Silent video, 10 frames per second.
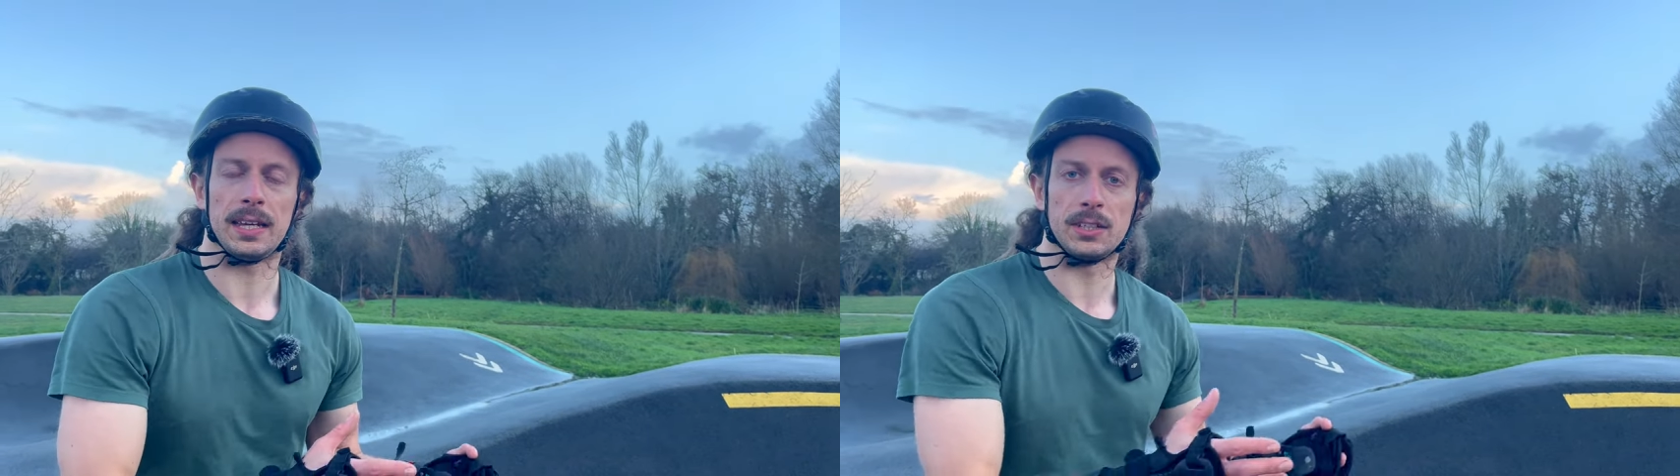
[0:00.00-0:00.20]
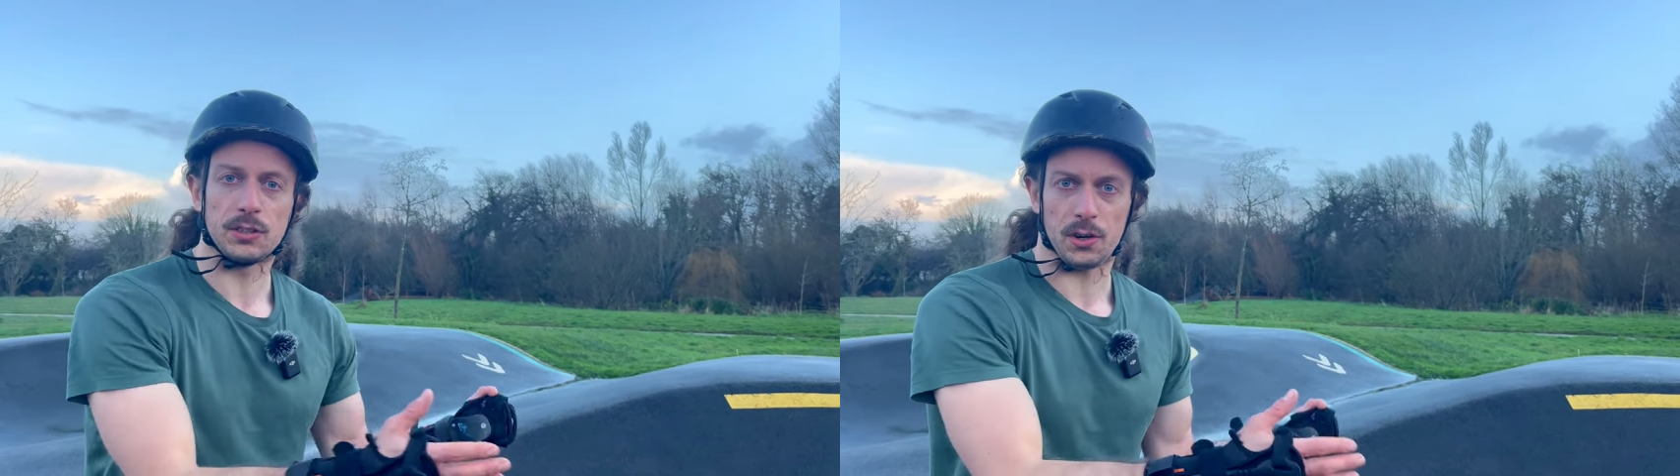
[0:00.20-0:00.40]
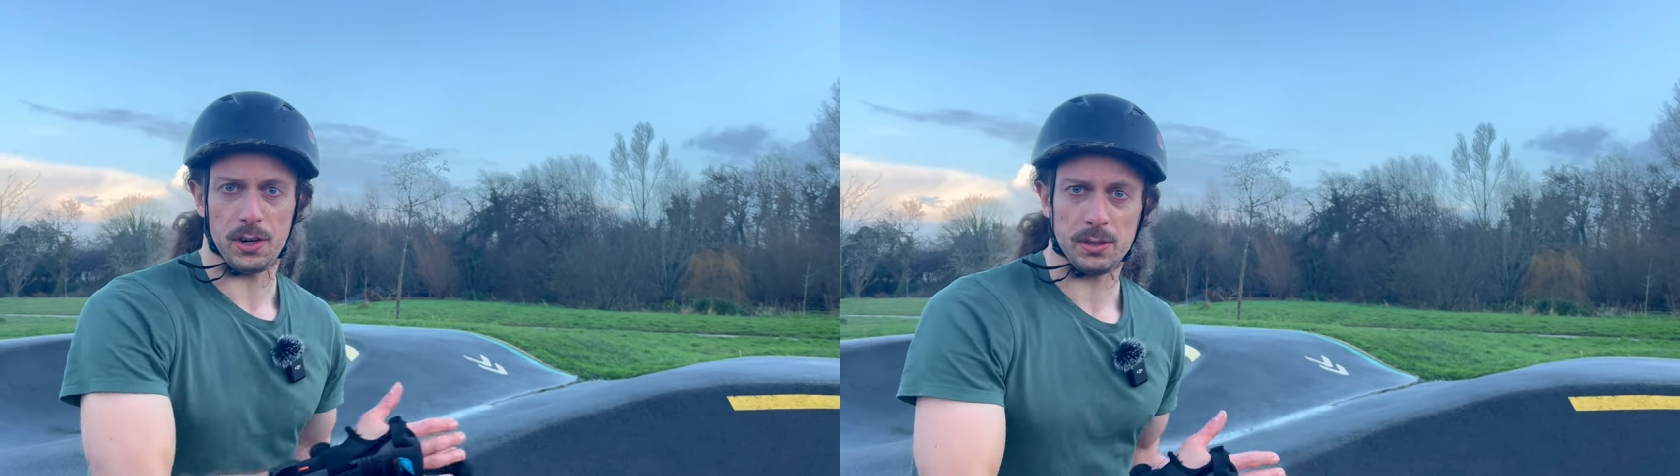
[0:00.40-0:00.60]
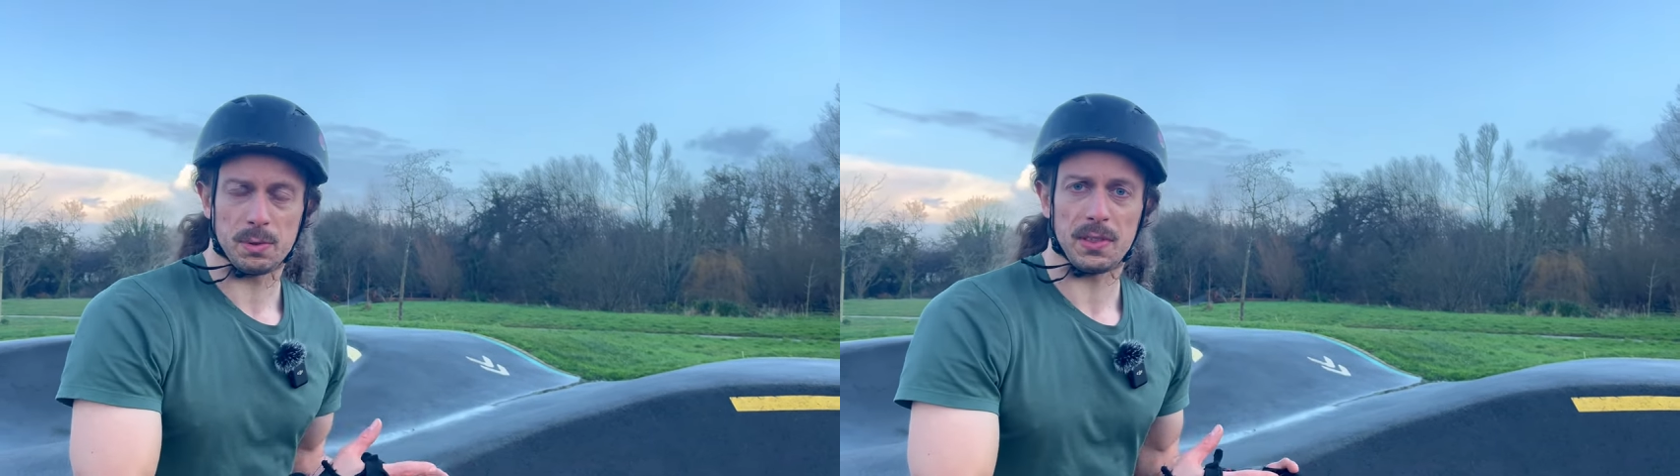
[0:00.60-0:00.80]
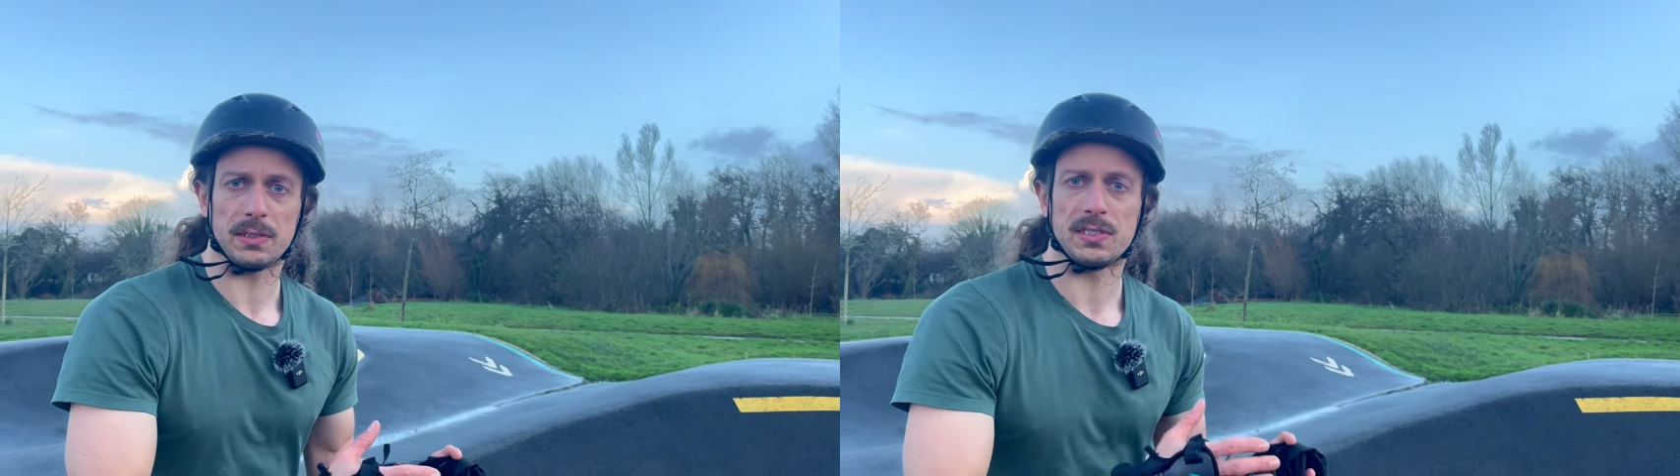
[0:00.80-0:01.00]
in a turn
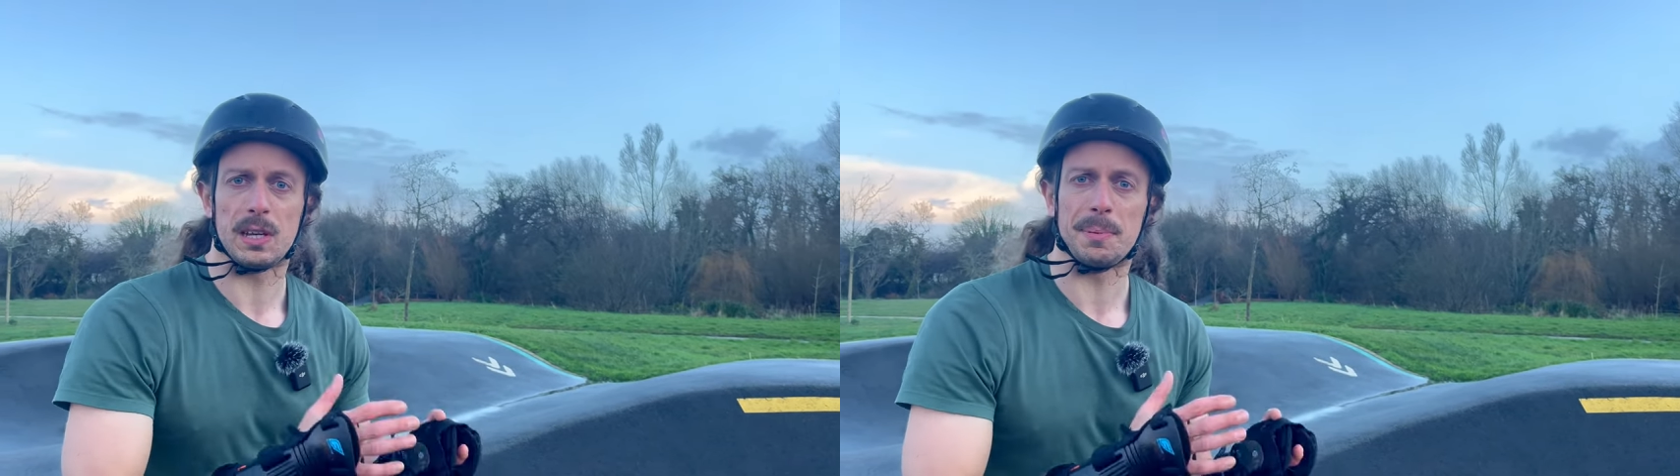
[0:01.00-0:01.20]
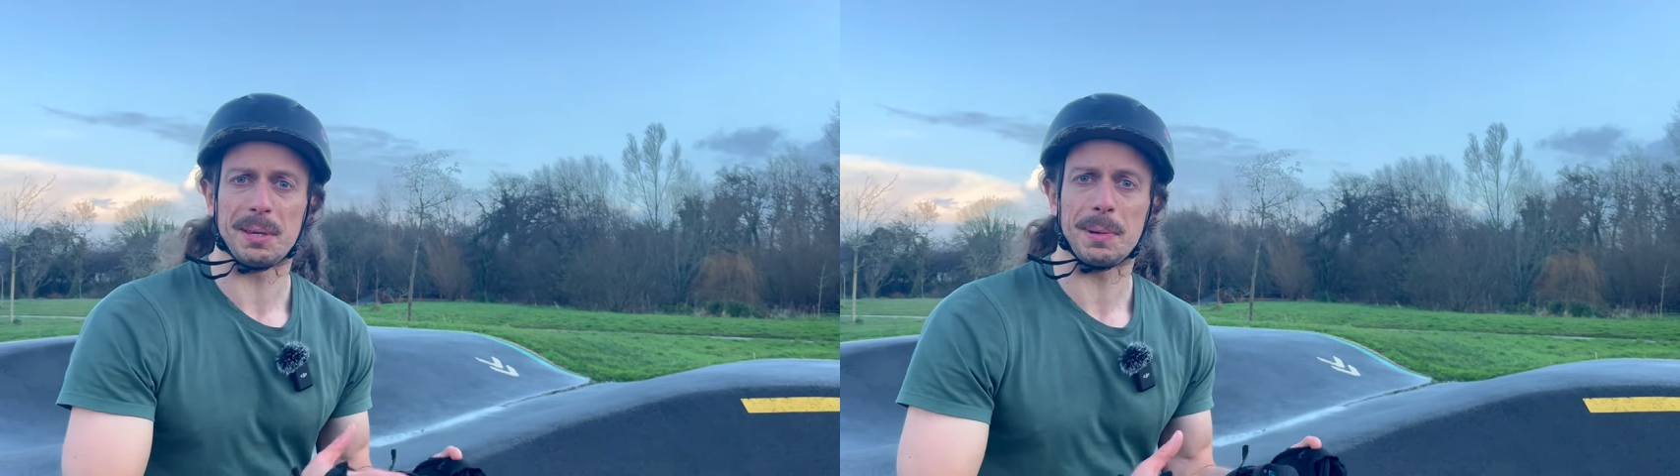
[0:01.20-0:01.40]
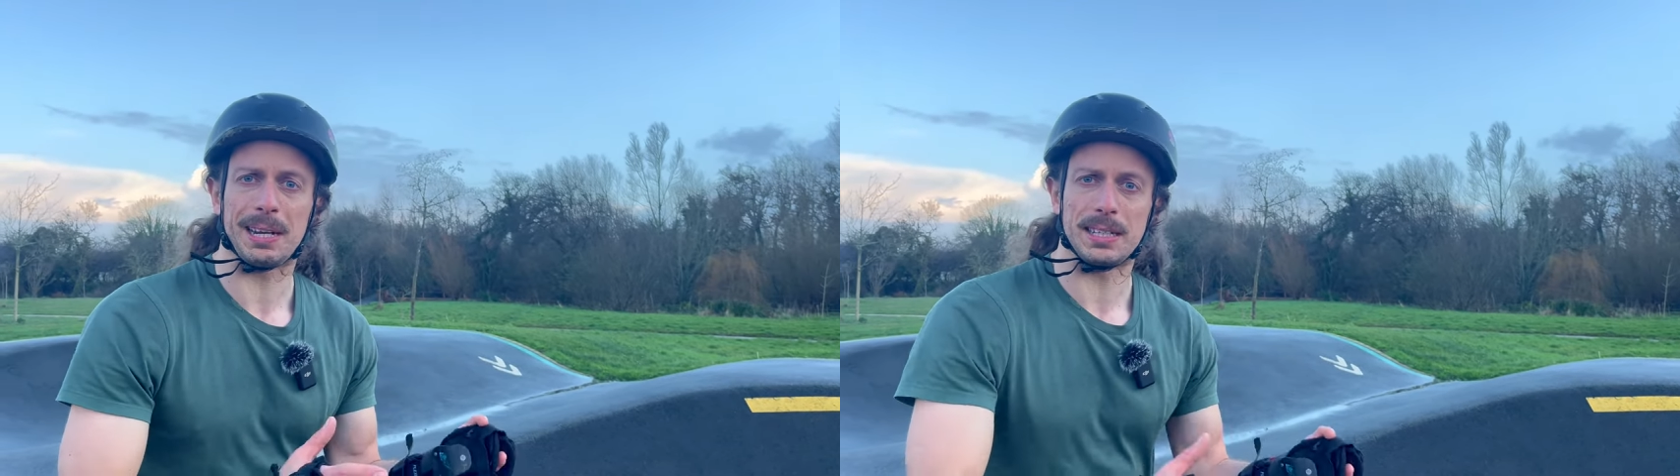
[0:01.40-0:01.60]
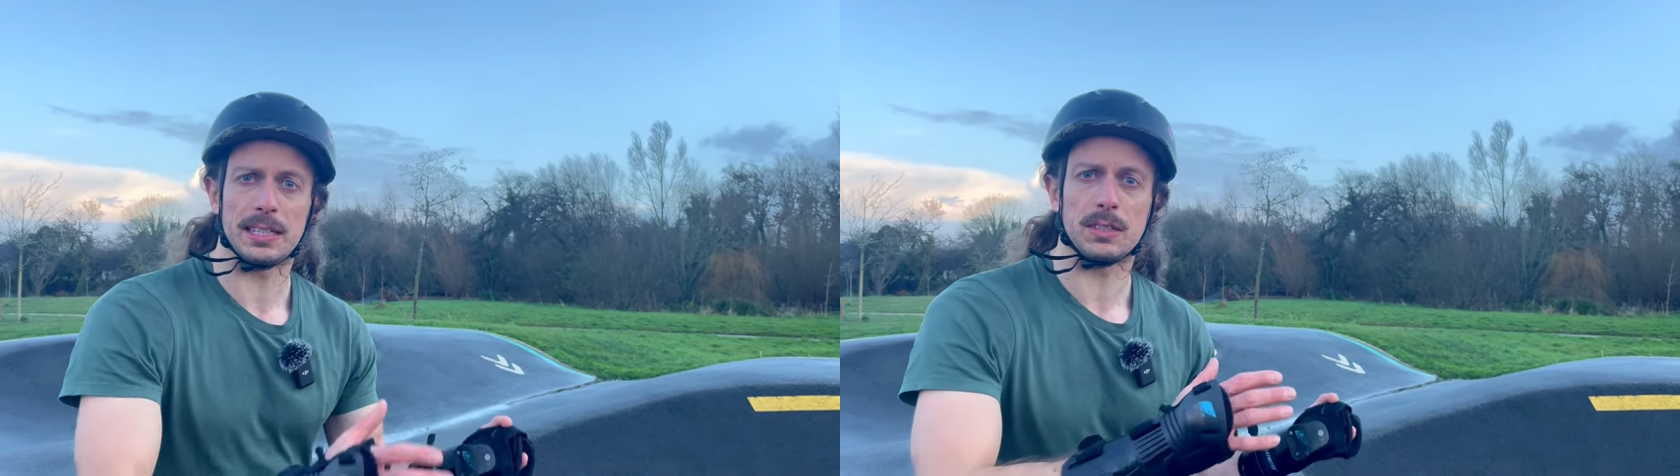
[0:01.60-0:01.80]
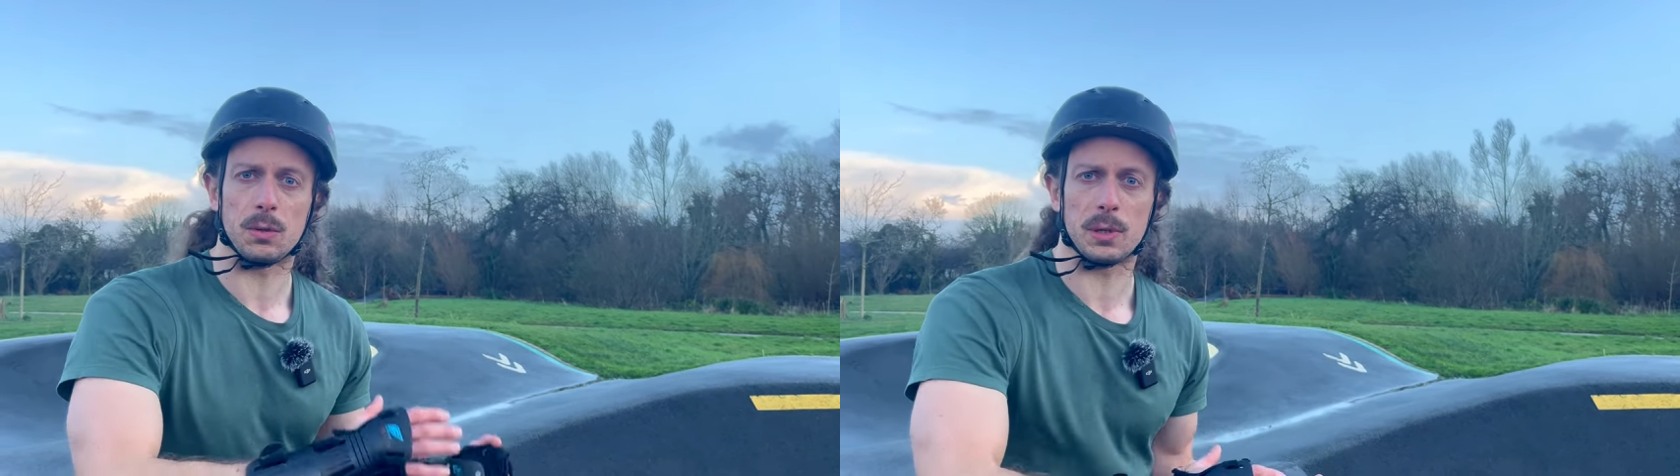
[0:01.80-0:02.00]
without slipping by
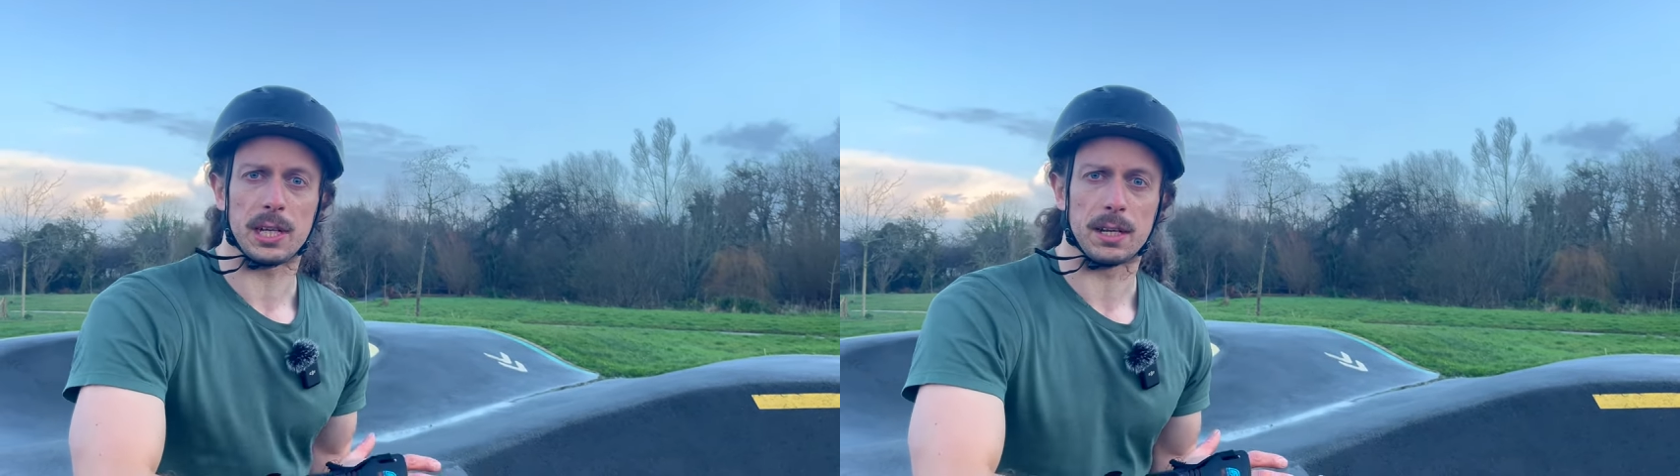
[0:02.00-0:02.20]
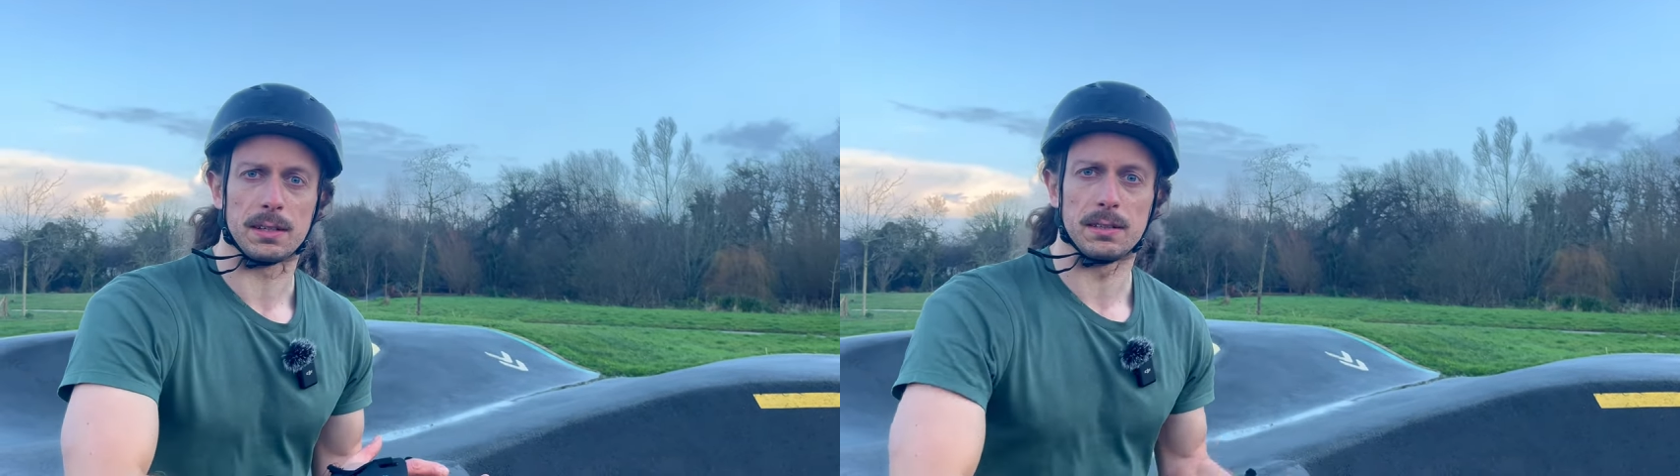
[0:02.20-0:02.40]
leaning the wheel.